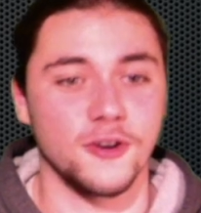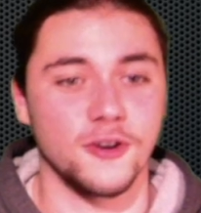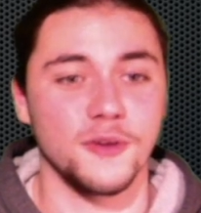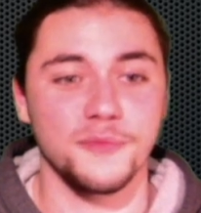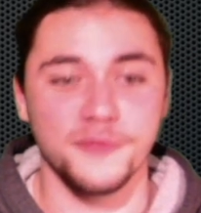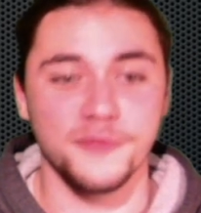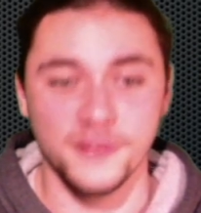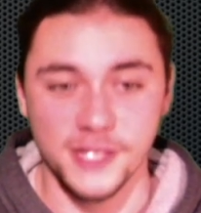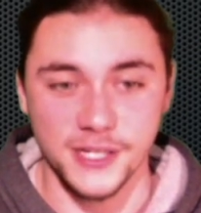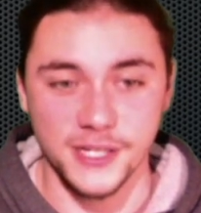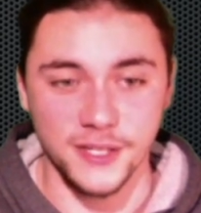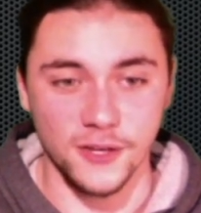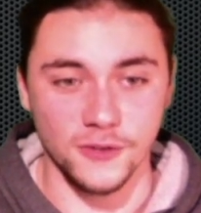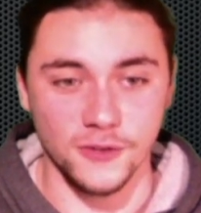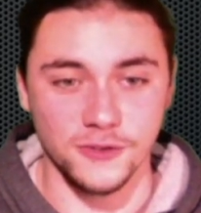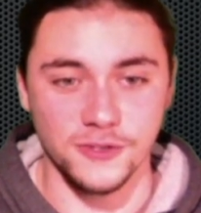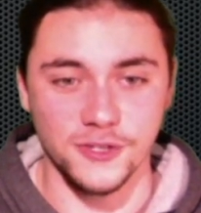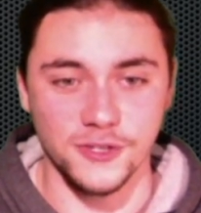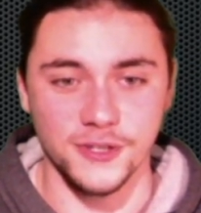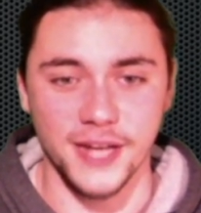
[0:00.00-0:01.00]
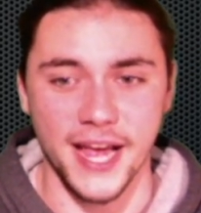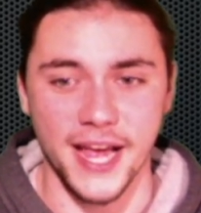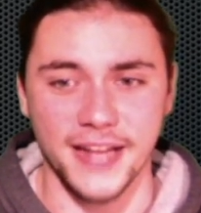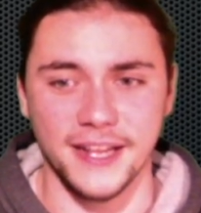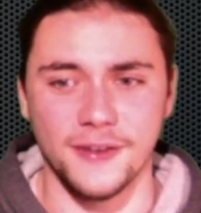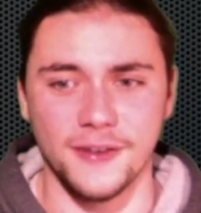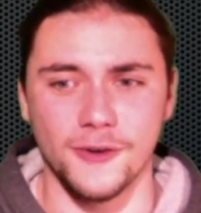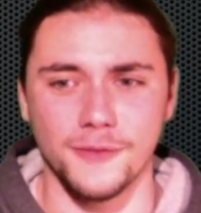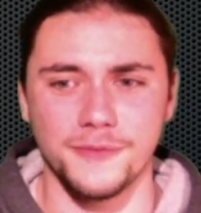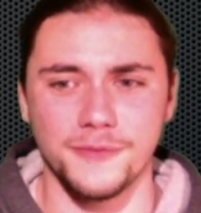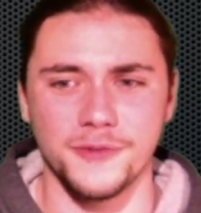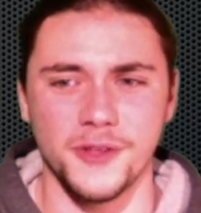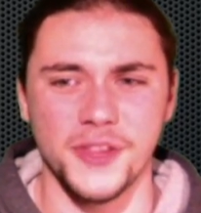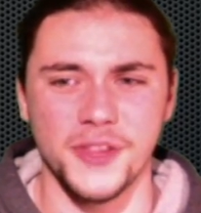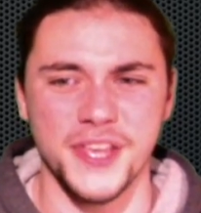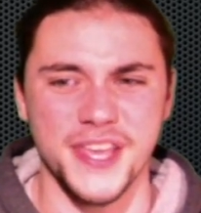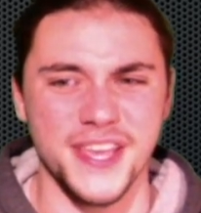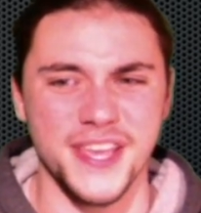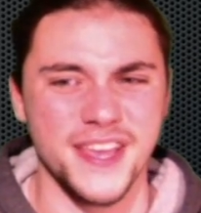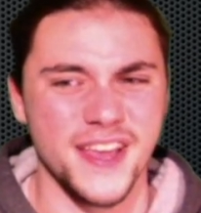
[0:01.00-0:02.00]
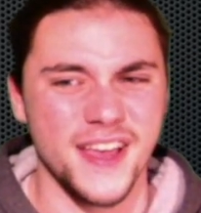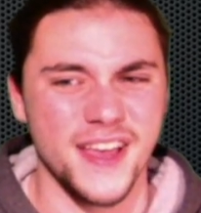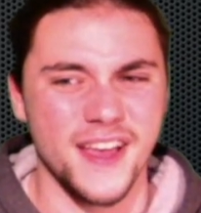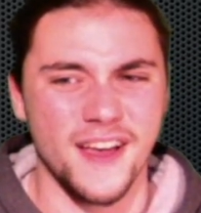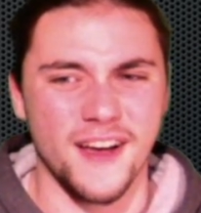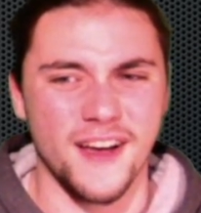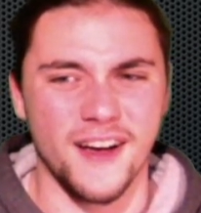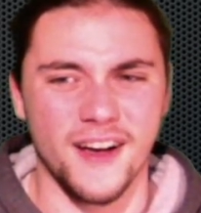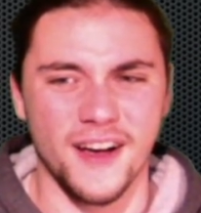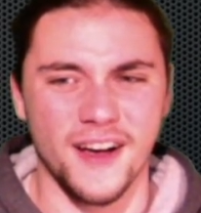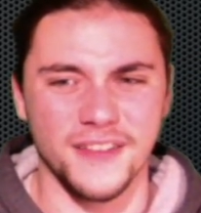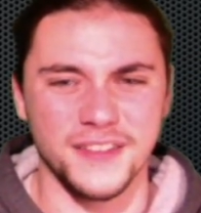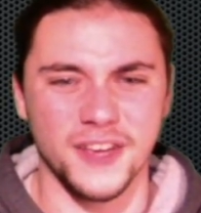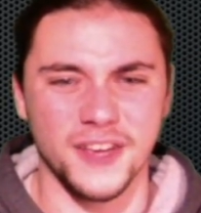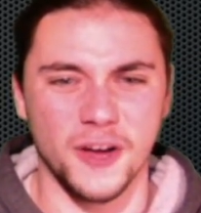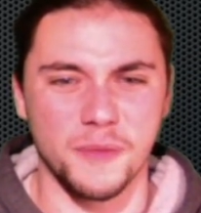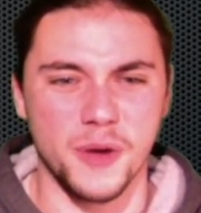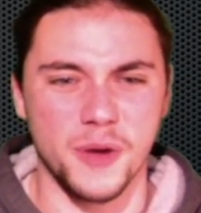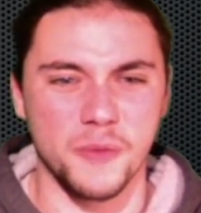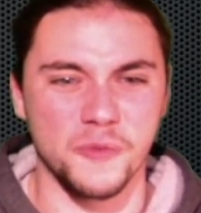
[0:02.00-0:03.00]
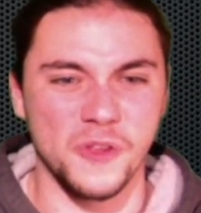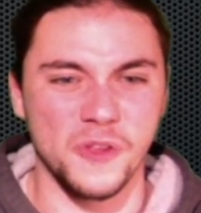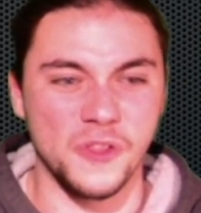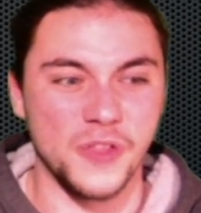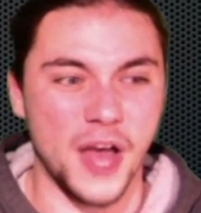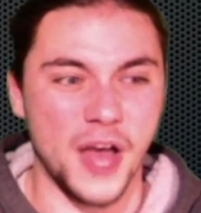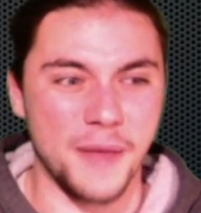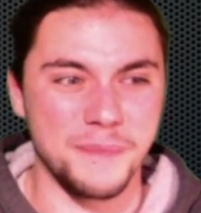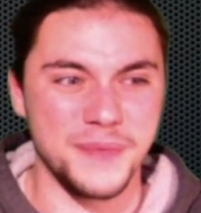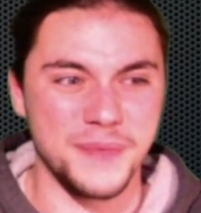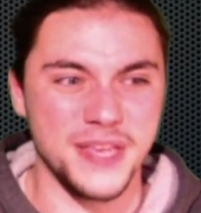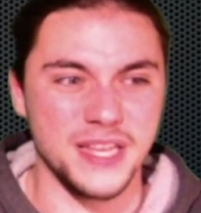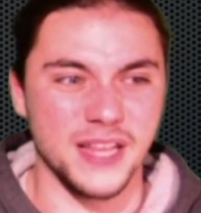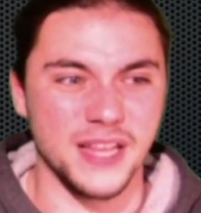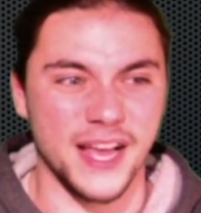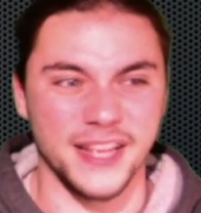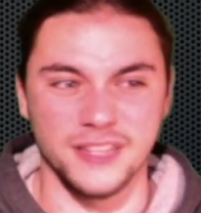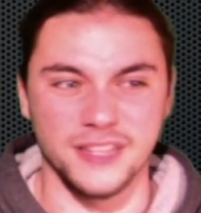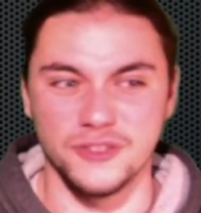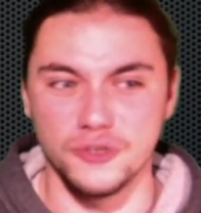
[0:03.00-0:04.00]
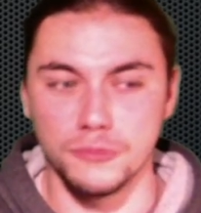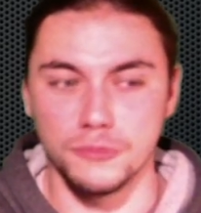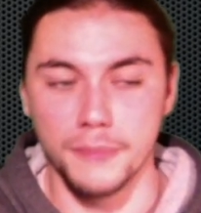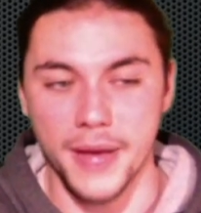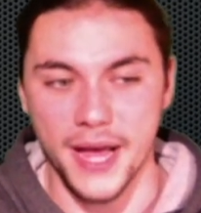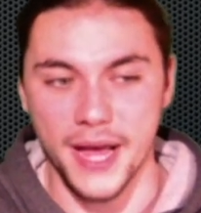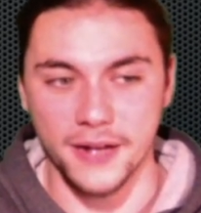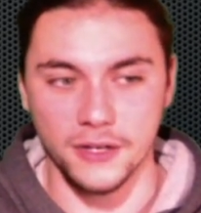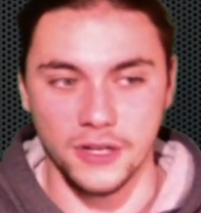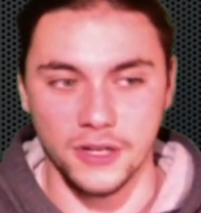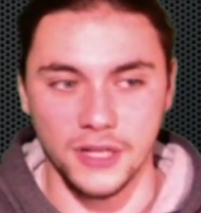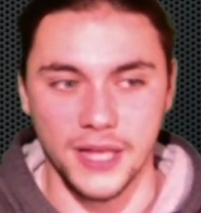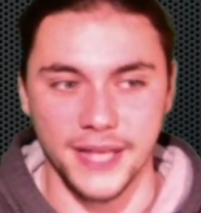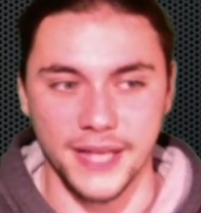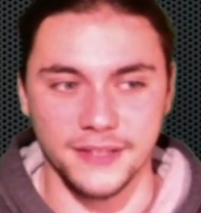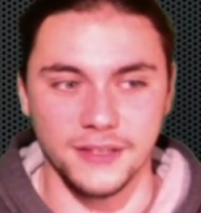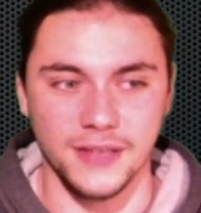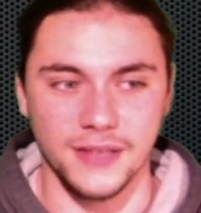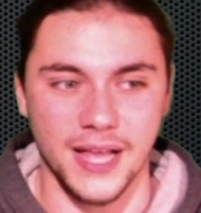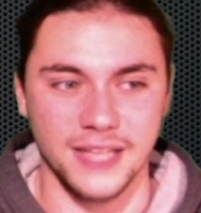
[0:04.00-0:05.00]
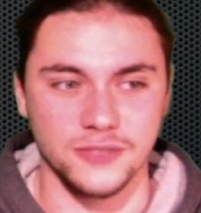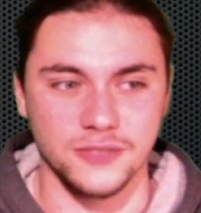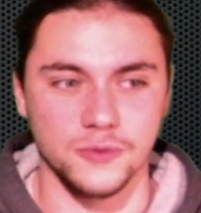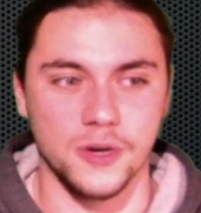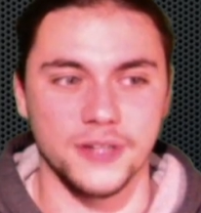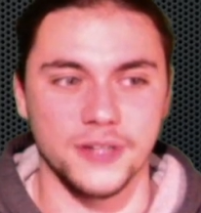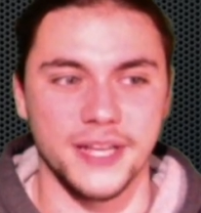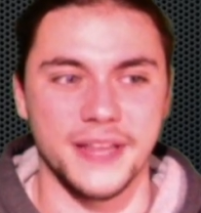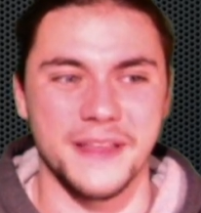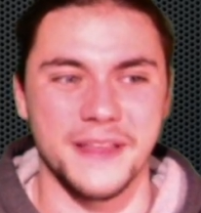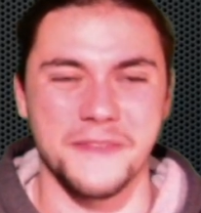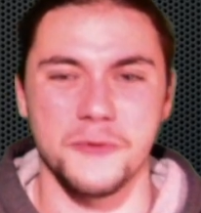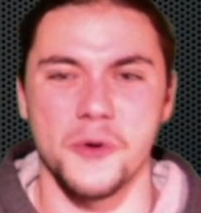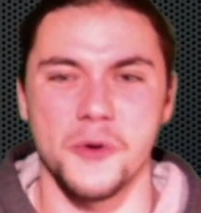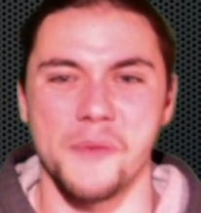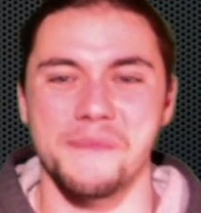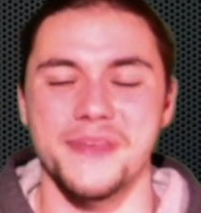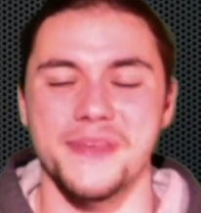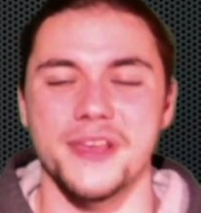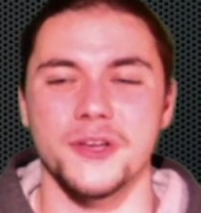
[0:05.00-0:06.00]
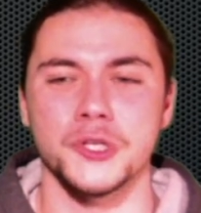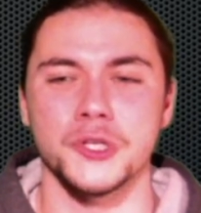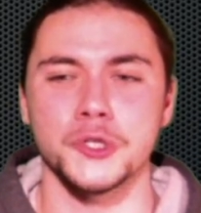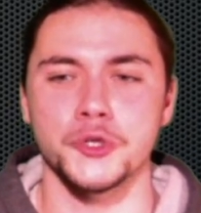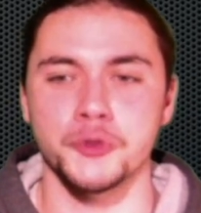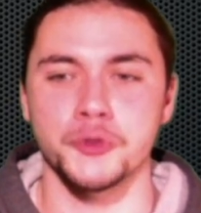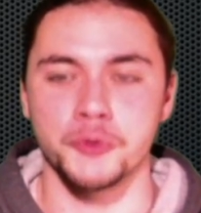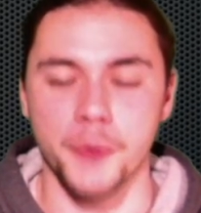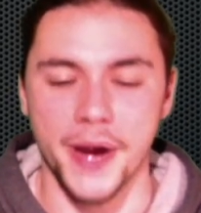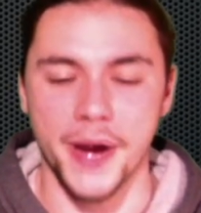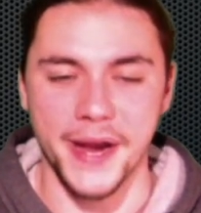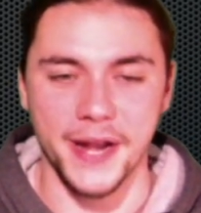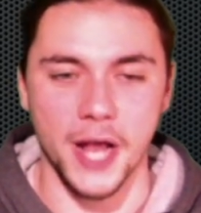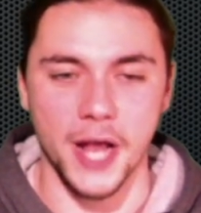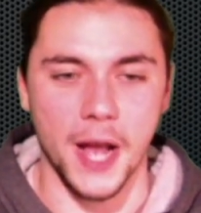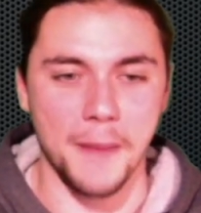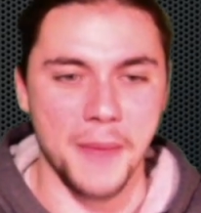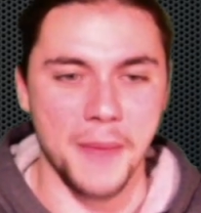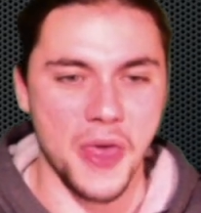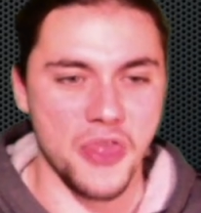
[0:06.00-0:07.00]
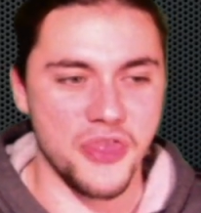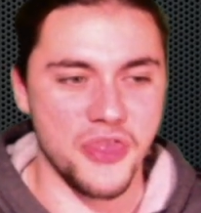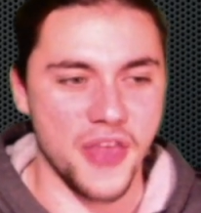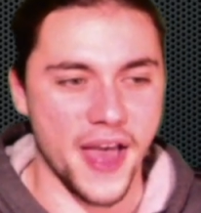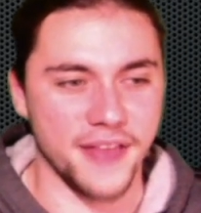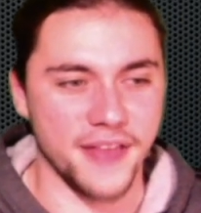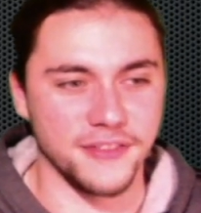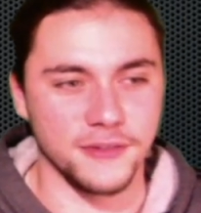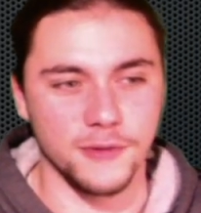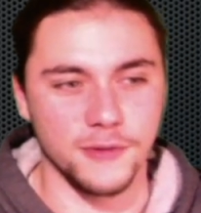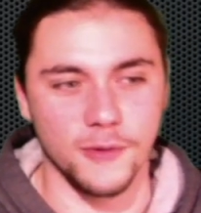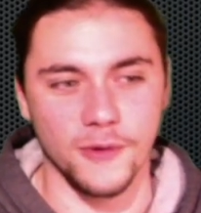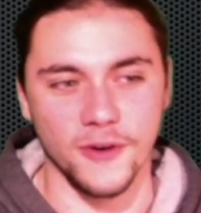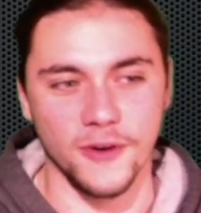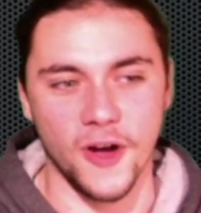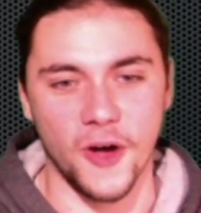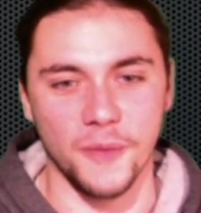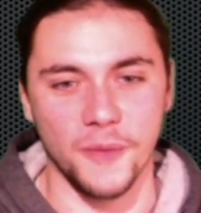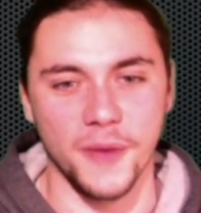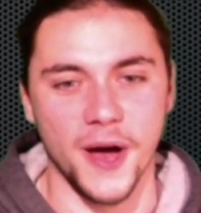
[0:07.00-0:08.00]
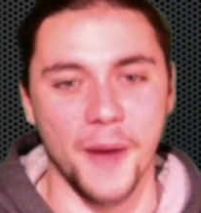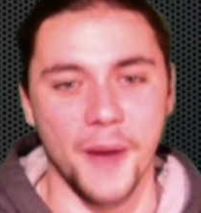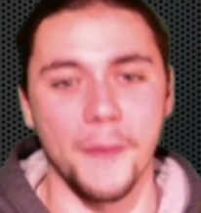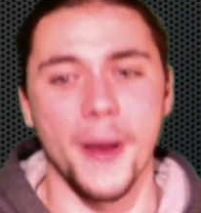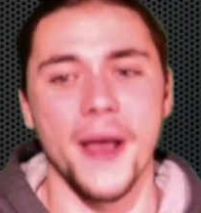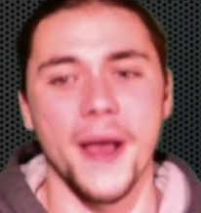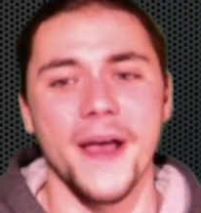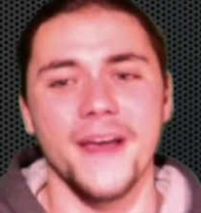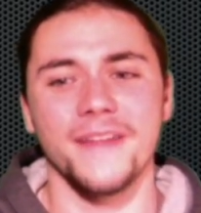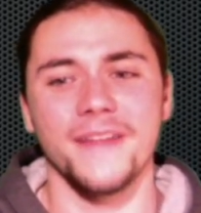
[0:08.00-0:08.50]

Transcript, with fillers: Hopefully, they'll do that, and hopefully, uh, the album will not be like nu metal like the last one, and it will be a straight up deathcore album.